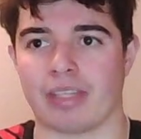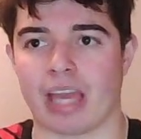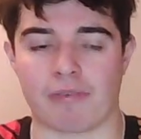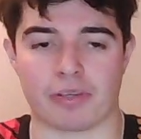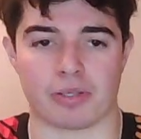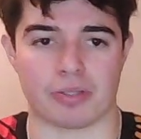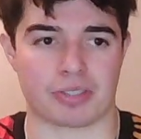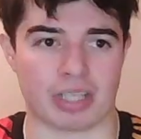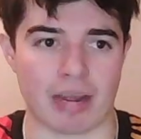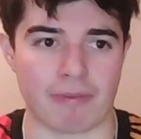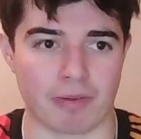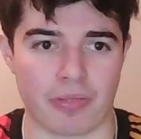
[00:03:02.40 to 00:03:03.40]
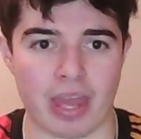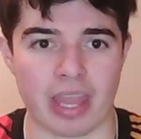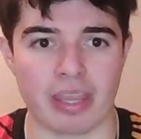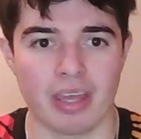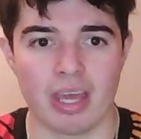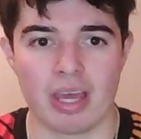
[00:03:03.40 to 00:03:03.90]
evidence and
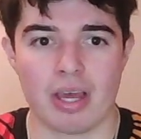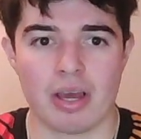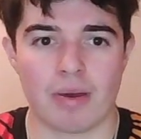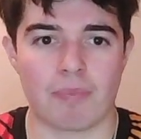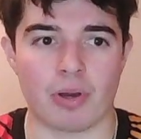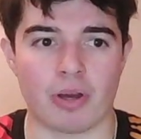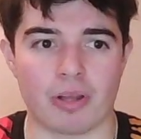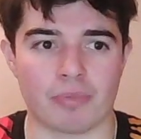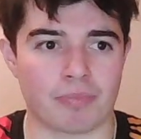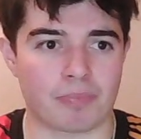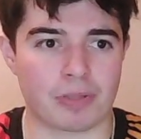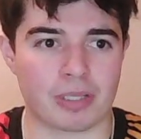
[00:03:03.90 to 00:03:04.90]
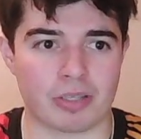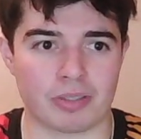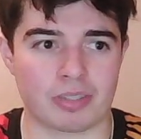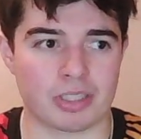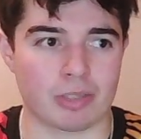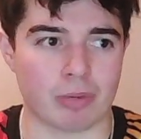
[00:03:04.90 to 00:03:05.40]
everything, but
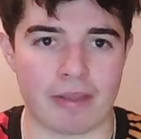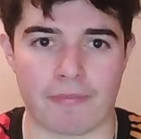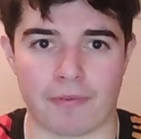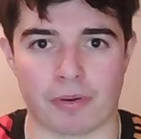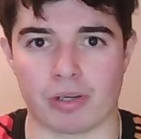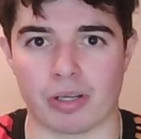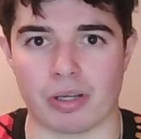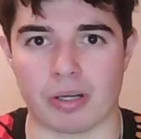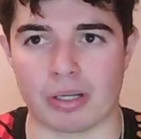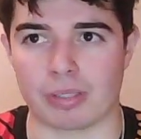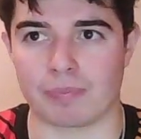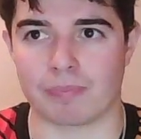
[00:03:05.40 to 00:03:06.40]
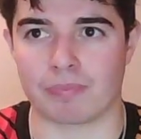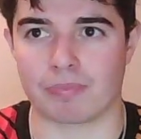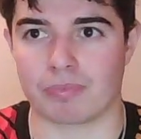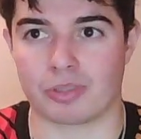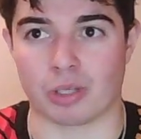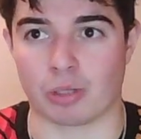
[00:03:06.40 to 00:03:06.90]
because UEFA are
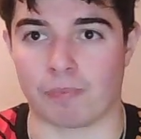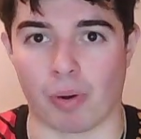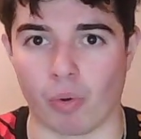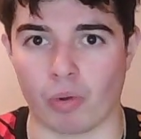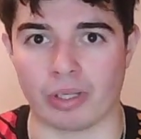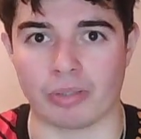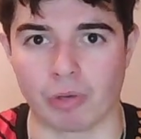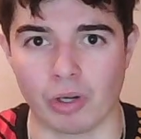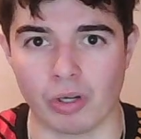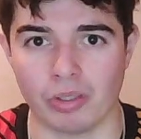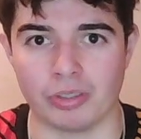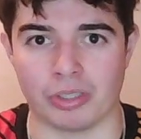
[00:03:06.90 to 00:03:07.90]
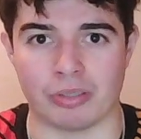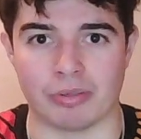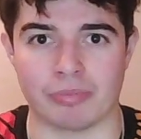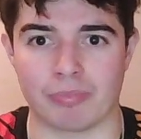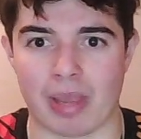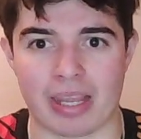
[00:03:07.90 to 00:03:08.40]
so poorly run
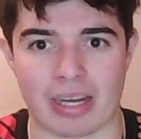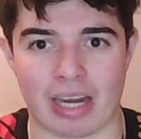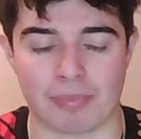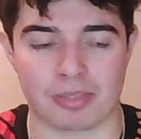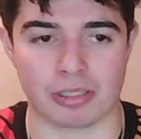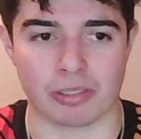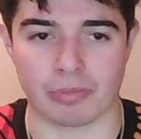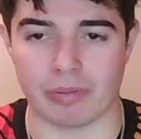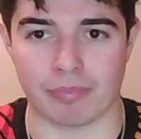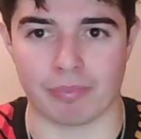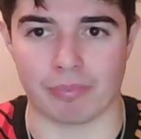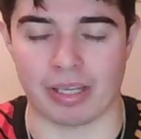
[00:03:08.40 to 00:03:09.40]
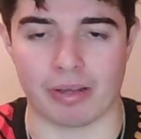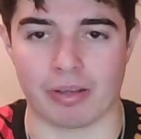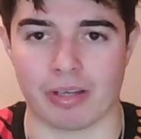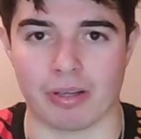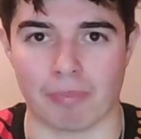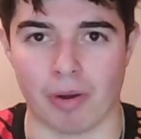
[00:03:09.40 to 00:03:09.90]
and made an absolute
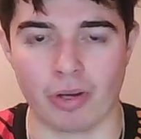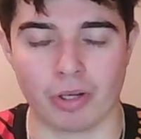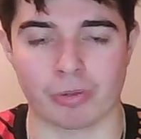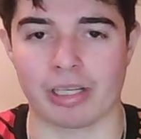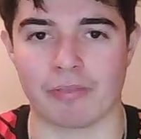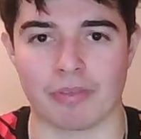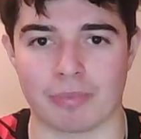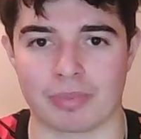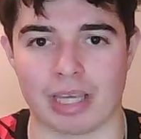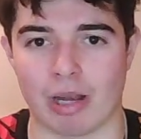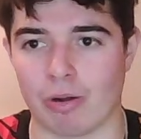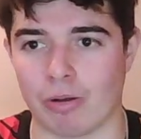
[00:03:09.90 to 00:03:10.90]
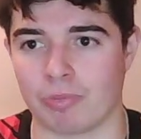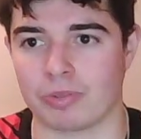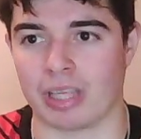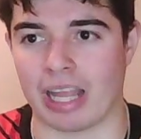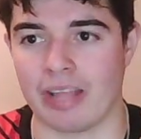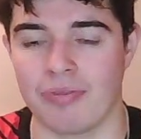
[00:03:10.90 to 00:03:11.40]
mockery of themselves
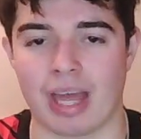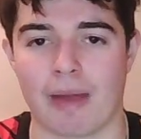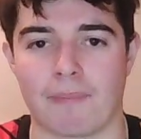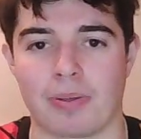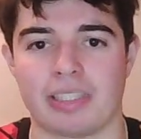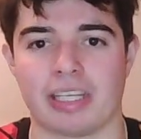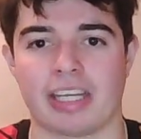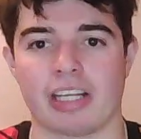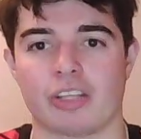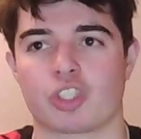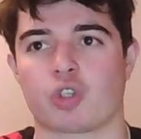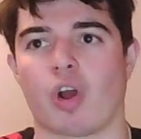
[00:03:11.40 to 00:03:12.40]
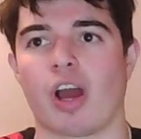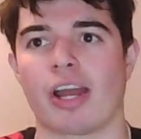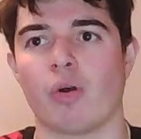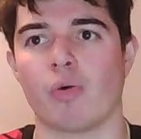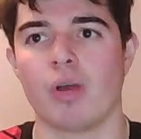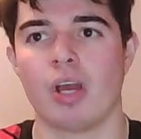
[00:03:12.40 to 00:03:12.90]
in that particular
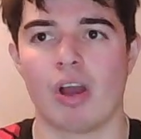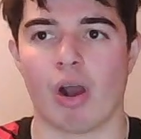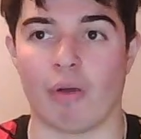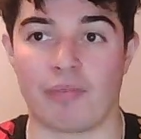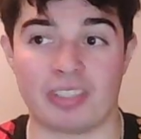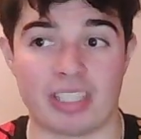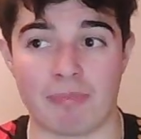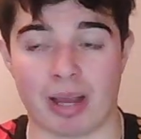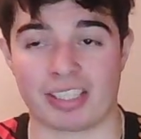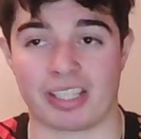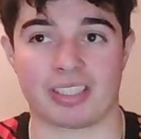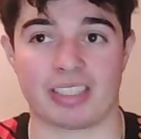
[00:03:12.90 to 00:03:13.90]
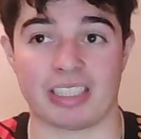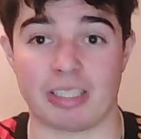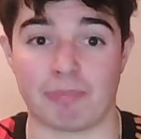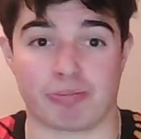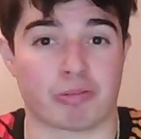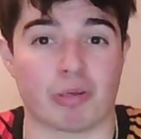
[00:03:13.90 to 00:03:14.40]
trial, obviously Manchester City
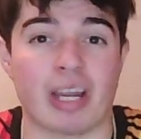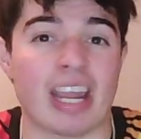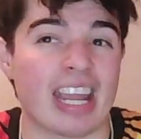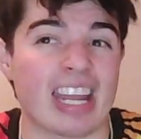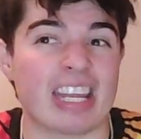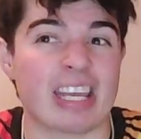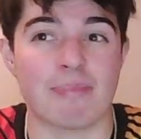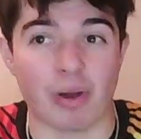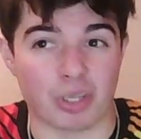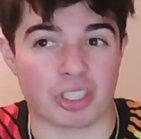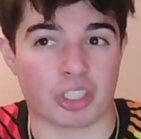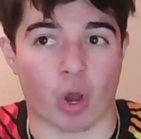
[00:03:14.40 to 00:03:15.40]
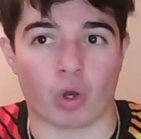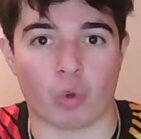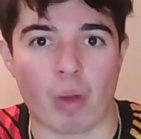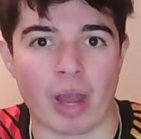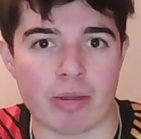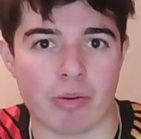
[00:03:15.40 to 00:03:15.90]
pretty much got
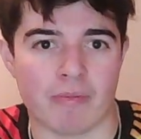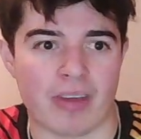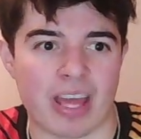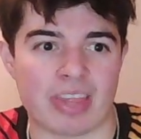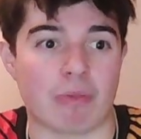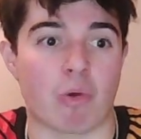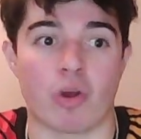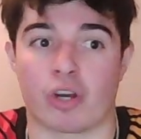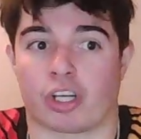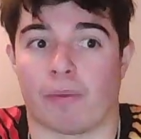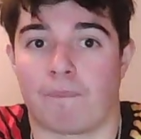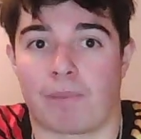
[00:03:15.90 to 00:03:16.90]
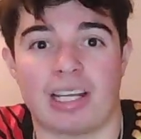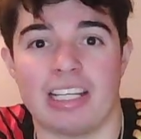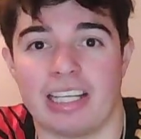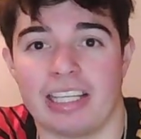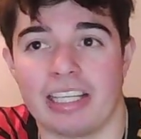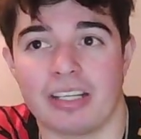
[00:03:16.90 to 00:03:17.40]
away with it. They weren't
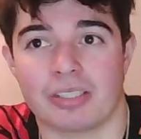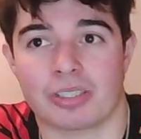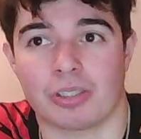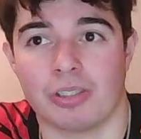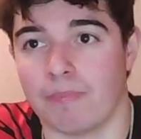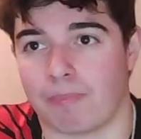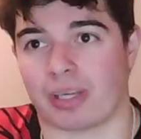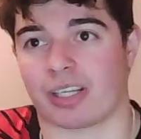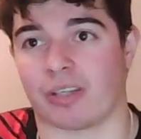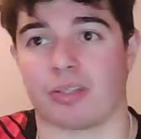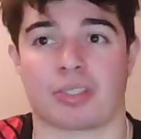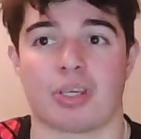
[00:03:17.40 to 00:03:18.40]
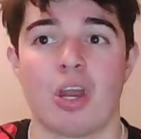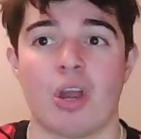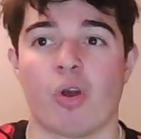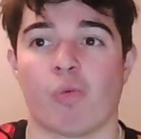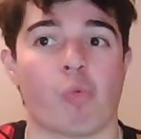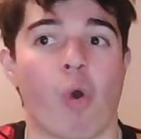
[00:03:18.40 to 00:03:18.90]
completely innocent, because
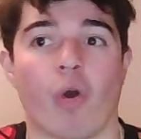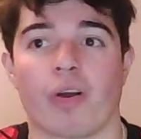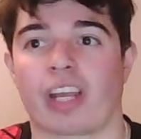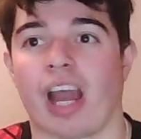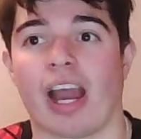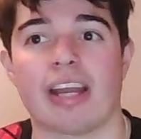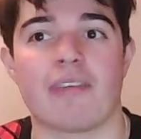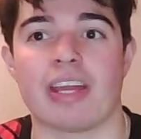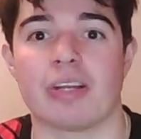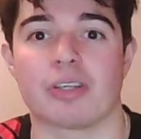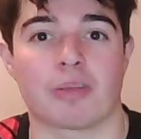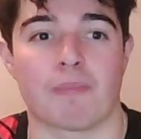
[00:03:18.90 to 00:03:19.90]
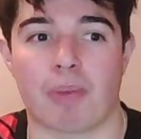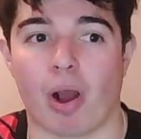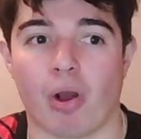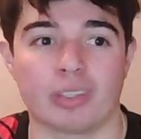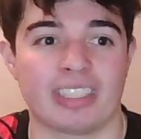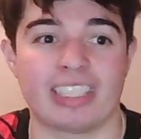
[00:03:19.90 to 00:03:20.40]
what kind of innocent
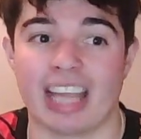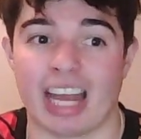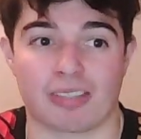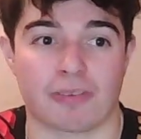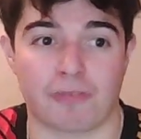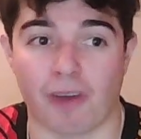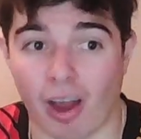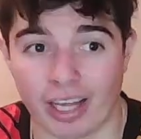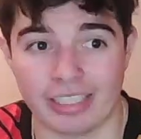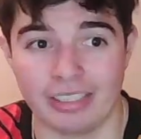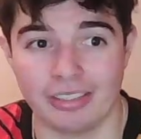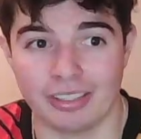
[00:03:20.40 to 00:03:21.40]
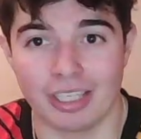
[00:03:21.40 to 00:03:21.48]
party gets fined